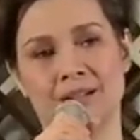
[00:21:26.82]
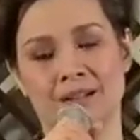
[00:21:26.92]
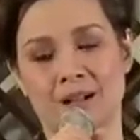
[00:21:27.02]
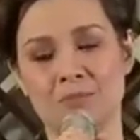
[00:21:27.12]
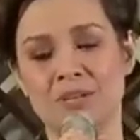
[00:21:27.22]

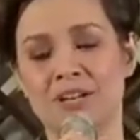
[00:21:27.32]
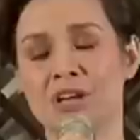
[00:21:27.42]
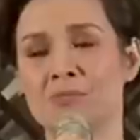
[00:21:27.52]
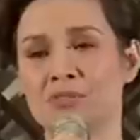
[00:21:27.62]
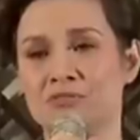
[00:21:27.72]
I'll be
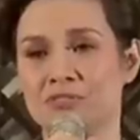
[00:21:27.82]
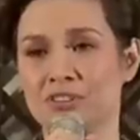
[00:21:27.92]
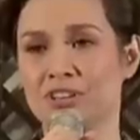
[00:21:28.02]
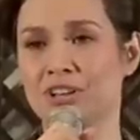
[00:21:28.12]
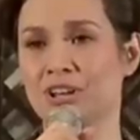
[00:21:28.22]
coming
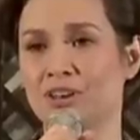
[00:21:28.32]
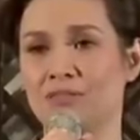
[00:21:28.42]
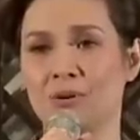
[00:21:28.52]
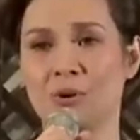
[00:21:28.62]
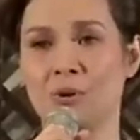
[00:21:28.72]
for your
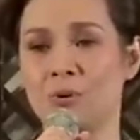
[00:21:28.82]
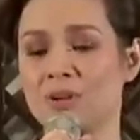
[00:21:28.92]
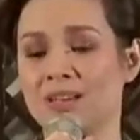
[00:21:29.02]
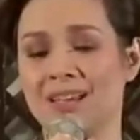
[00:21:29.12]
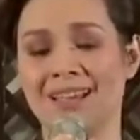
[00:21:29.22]
love,
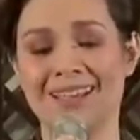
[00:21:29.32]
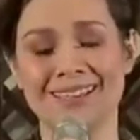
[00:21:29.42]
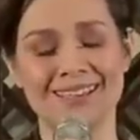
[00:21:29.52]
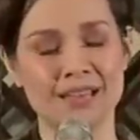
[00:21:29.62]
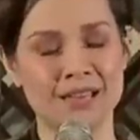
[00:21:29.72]

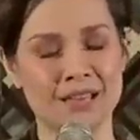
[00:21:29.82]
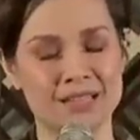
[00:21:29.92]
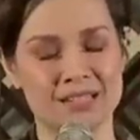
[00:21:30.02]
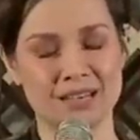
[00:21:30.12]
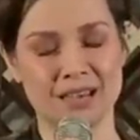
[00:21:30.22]
okay?
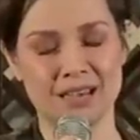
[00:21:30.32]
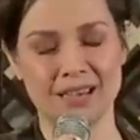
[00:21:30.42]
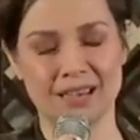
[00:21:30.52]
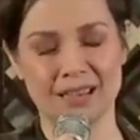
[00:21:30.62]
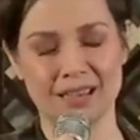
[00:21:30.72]

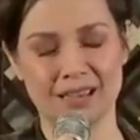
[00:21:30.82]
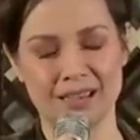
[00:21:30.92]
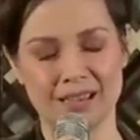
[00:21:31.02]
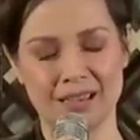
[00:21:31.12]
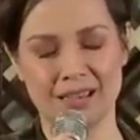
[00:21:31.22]

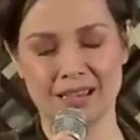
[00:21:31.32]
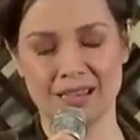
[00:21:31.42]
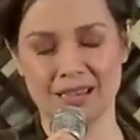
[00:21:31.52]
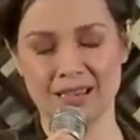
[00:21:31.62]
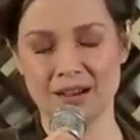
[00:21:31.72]

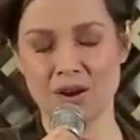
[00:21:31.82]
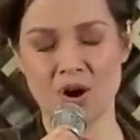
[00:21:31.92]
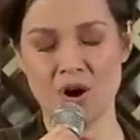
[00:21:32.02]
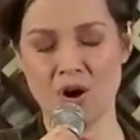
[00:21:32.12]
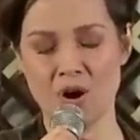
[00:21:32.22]
Take
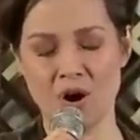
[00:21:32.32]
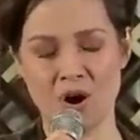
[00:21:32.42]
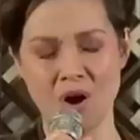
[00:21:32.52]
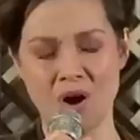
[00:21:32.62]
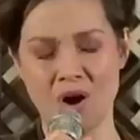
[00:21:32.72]

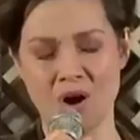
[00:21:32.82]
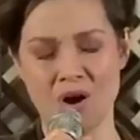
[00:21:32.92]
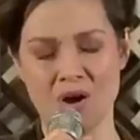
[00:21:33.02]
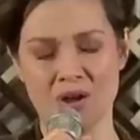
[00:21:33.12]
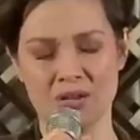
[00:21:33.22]

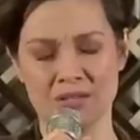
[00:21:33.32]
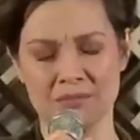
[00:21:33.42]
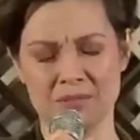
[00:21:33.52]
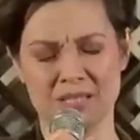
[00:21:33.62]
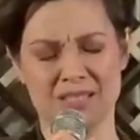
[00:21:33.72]

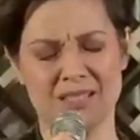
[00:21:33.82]
on me.